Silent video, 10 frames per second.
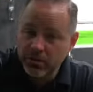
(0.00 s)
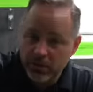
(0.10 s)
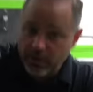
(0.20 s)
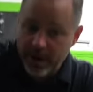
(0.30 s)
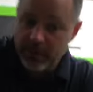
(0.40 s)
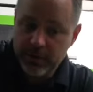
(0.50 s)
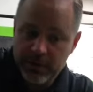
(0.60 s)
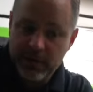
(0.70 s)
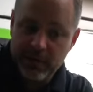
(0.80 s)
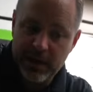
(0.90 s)
the ground,
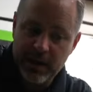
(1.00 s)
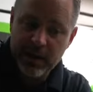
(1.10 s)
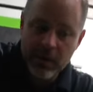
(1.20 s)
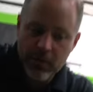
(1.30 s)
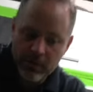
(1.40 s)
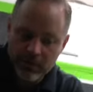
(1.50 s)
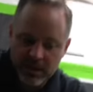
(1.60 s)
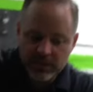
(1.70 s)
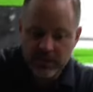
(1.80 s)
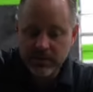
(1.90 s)
okay?
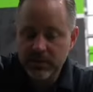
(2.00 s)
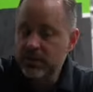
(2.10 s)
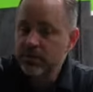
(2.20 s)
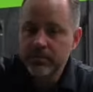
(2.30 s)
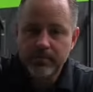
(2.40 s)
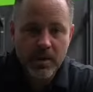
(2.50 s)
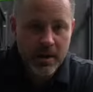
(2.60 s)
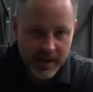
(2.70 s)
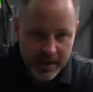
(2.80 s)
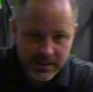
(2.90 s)
This is a
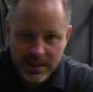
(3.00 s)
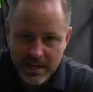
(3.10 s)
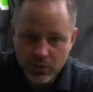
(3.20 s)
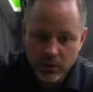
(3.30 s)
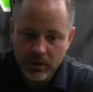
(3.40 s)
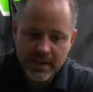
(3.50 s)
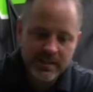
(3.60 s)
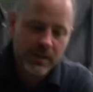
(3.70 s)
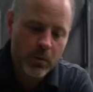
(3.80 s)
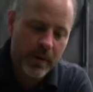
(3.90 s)
nice,
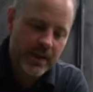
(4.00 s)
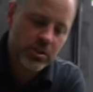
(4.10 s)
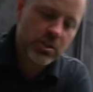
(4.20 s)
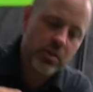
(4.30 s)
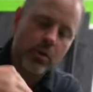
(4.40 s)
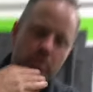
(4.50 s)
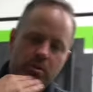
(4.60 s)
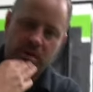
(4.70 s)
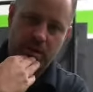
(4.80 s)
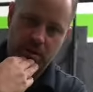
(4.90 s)
easy way. She's going to
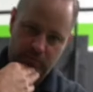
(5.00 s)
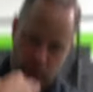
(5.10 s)
think of